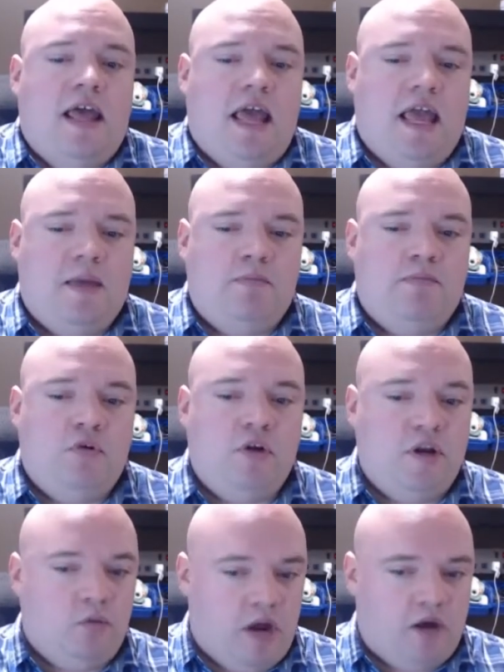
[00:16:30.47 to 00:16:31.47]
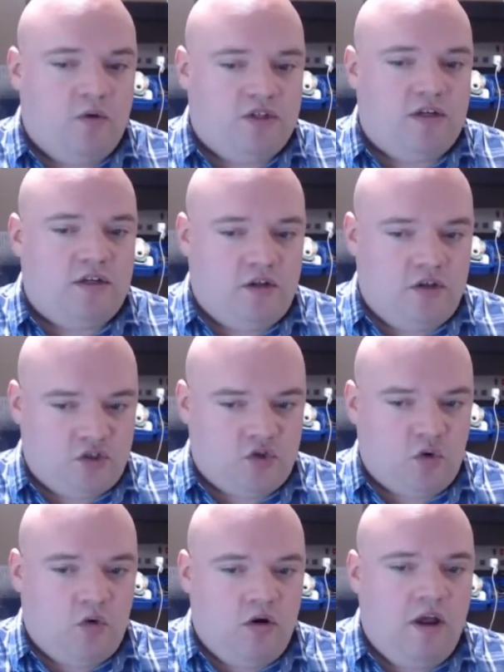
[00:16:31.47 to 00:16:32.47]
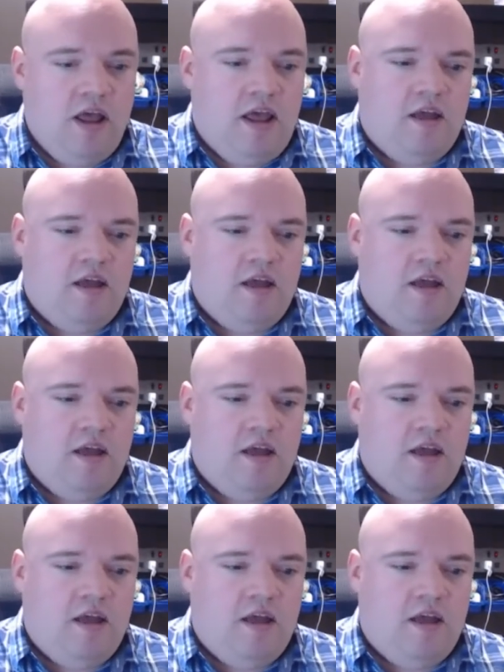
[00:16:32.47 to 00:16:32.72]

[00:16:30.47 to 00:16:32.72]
a prerequisite to SOAR.